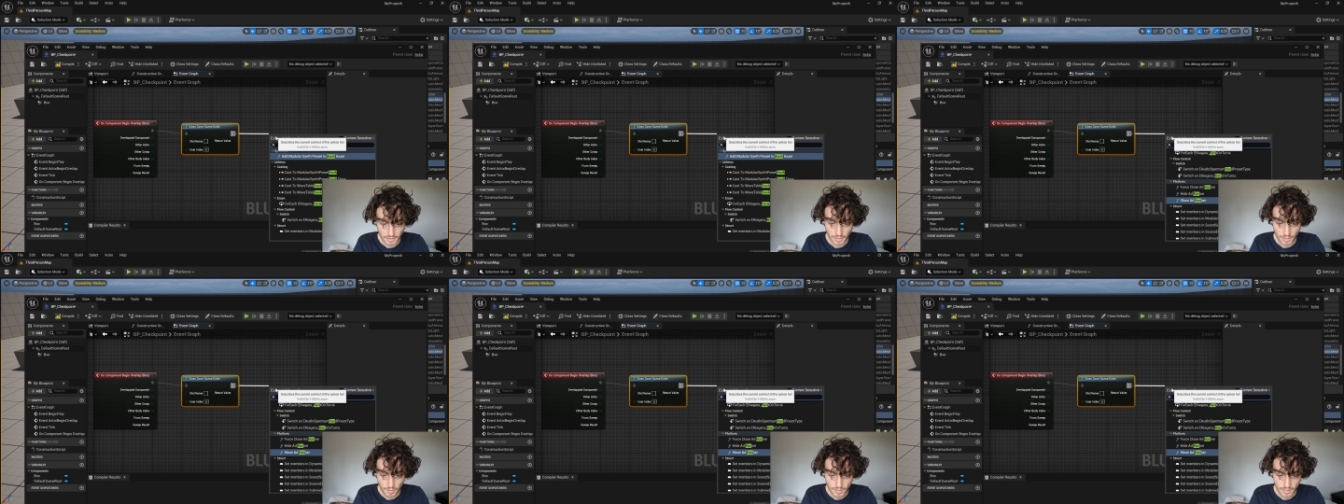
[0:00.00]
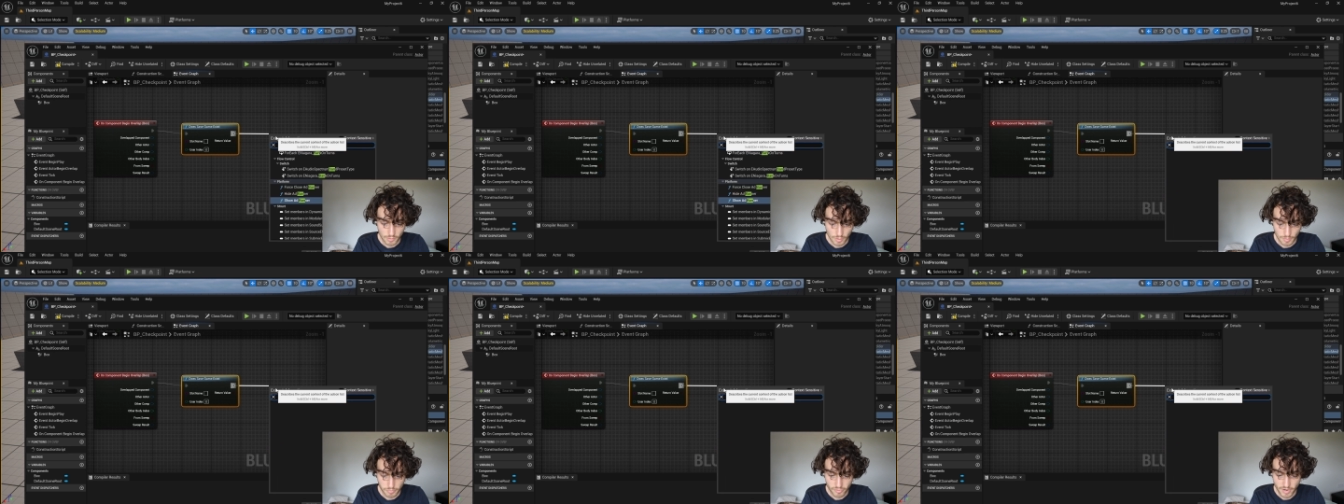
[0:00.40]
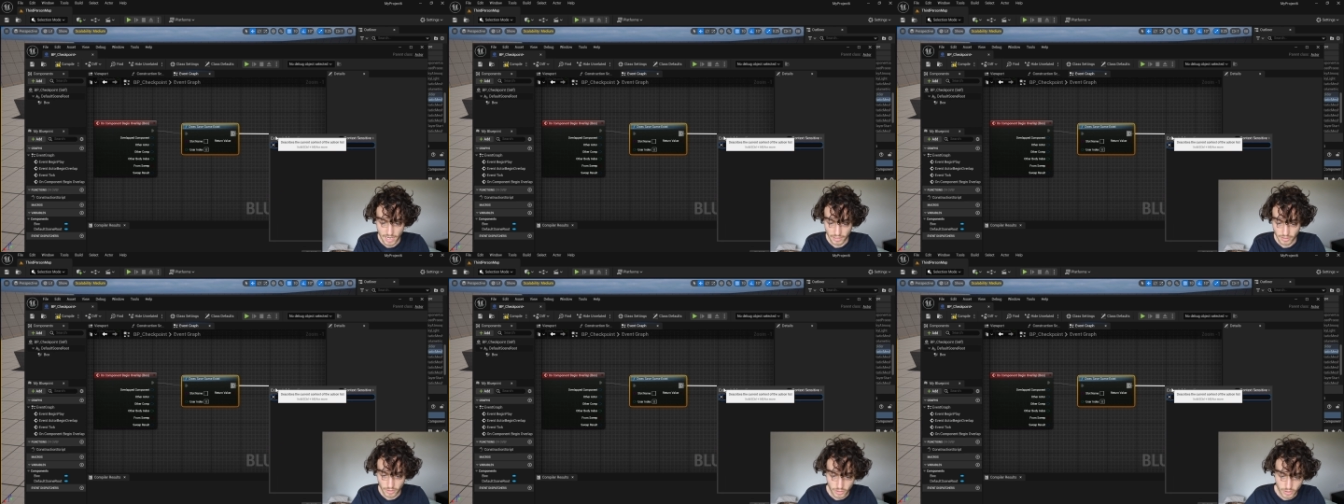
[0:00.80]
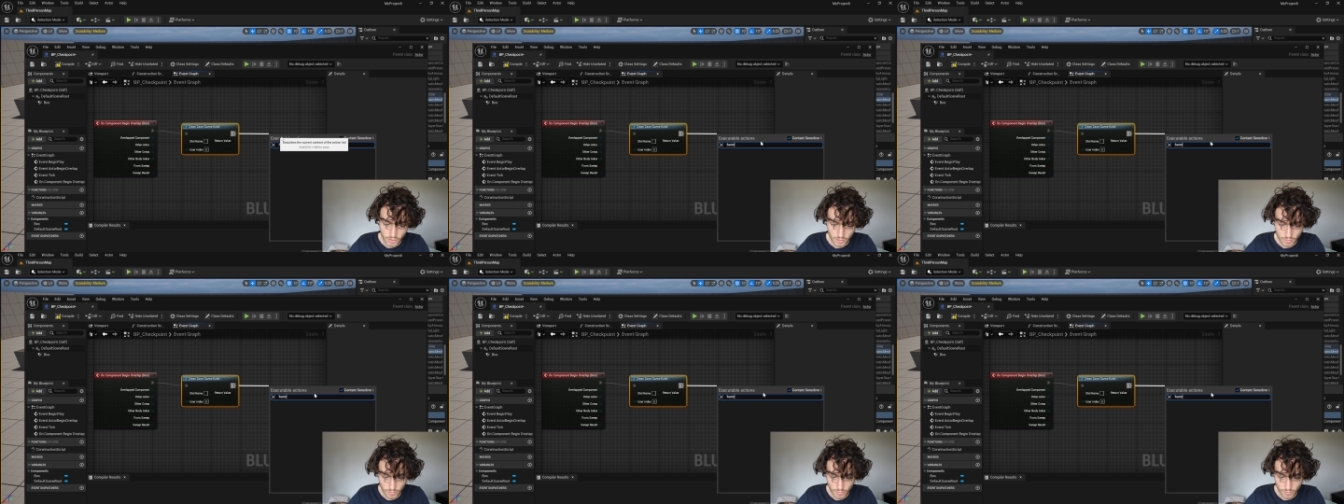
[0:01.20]
going to go into a
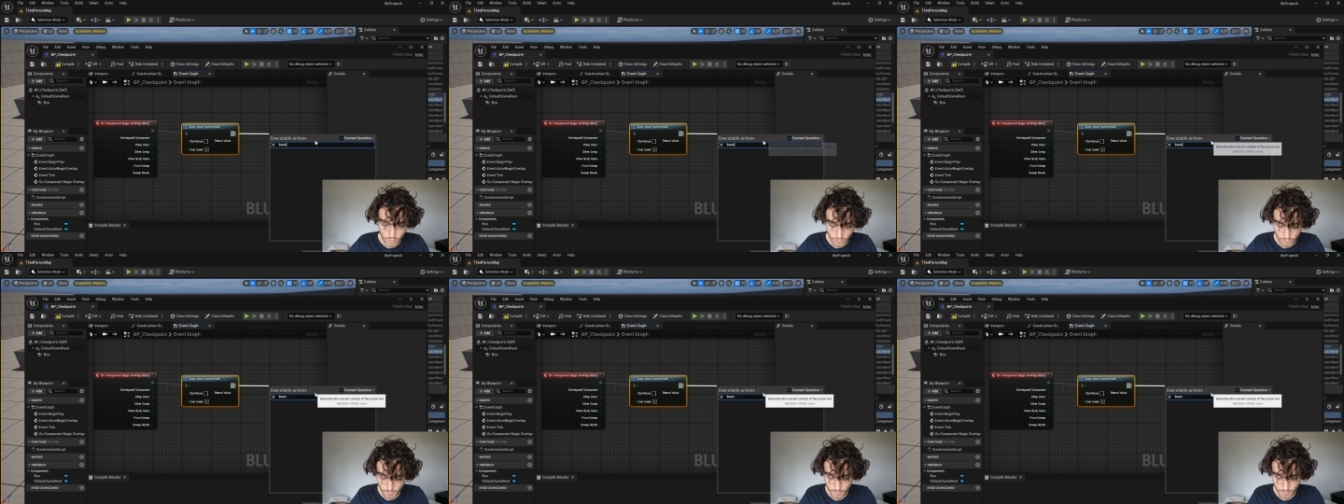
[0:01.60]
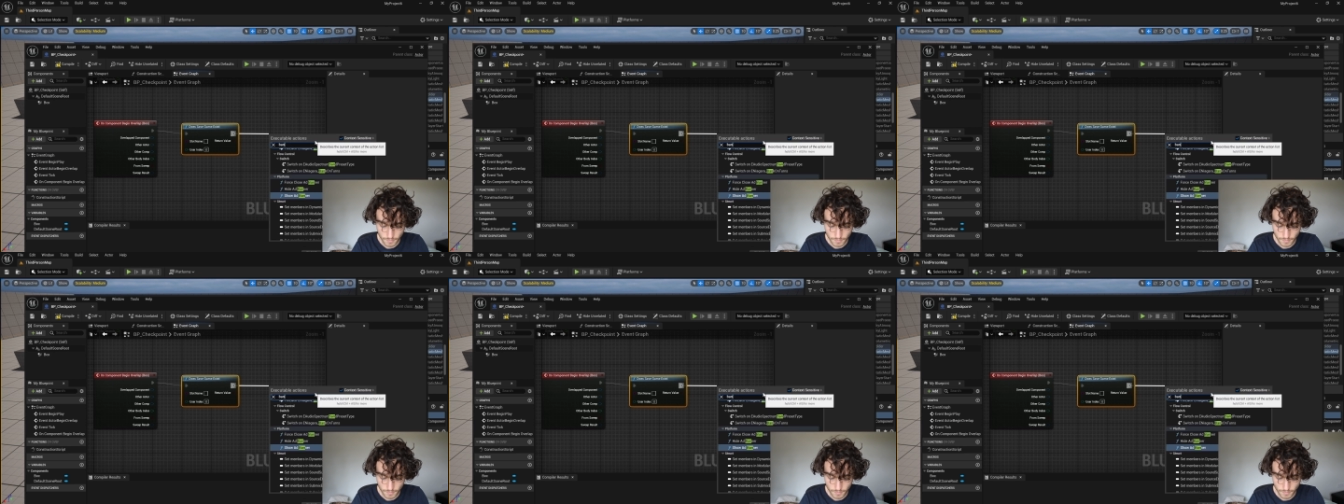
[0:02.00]
branch called